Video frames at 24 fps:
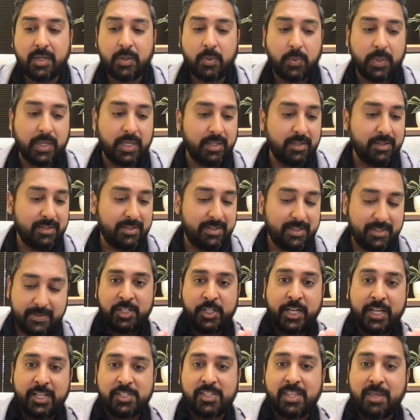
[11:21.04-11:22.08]
Well,
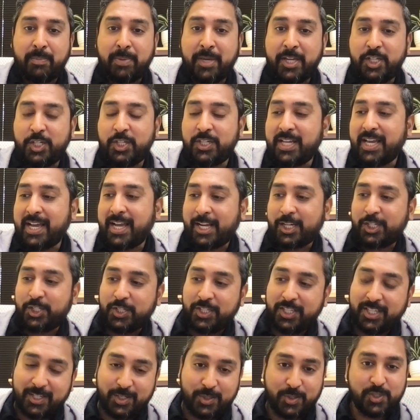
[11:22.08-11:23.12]
chance of that patient actually
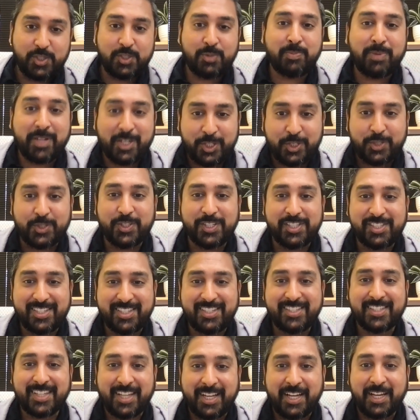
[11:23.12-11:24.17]
getting to a specialist in
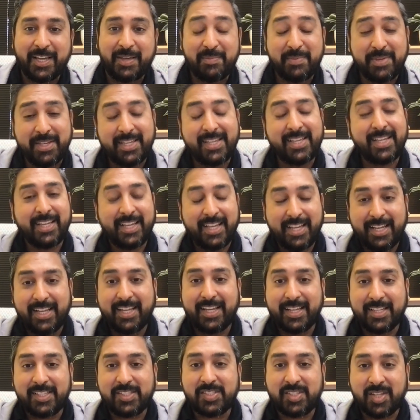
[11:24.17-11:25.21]
time,
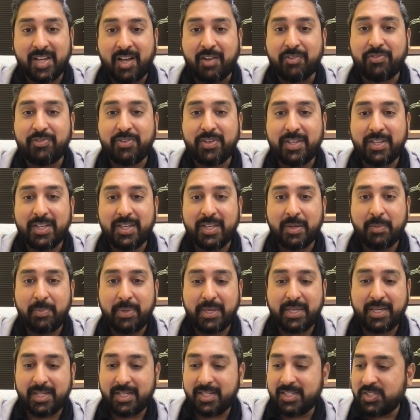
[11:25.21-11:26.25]
it's tough
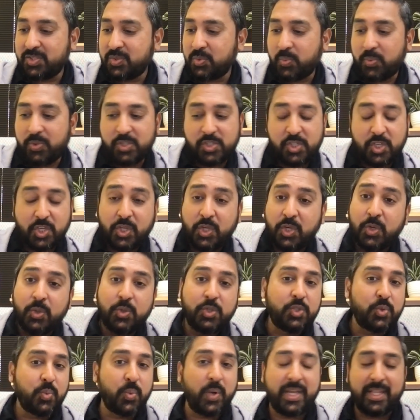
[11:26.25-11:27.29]
because there's a
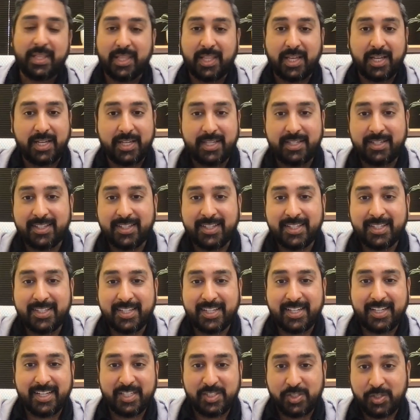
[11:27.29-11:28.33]
huge wait line
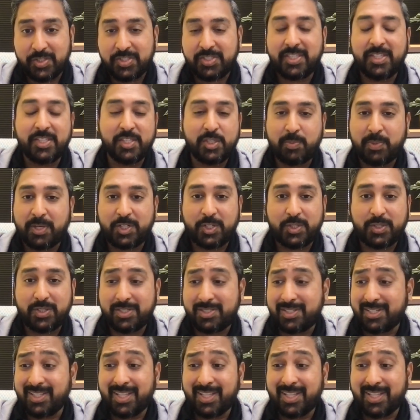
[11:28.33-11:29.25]
to see the specialist.